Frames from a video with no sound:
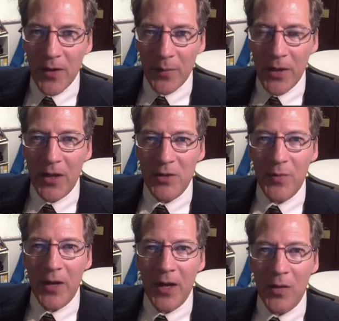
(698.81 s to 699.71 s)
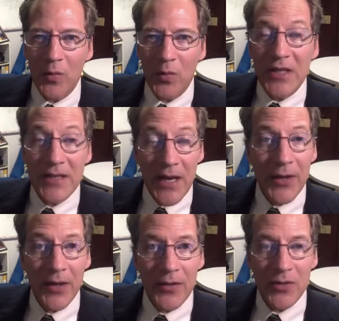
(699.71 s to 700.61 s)
out a page by
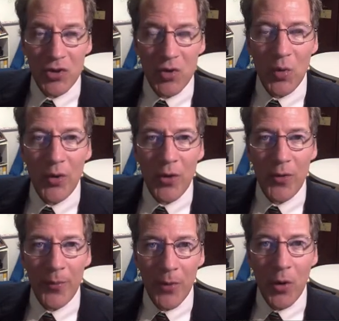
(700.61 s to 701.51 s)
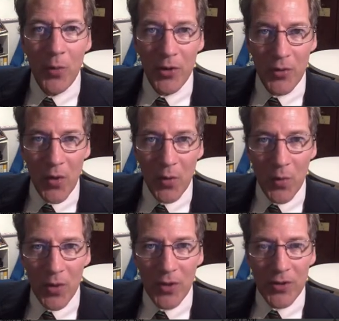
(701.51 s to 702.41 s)
retelling the story or the poem in your own
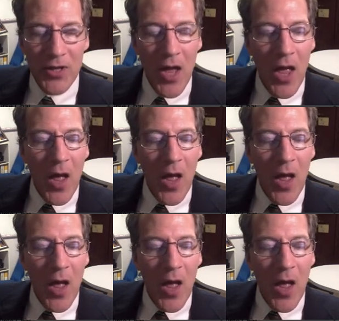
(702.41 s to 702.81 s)
words,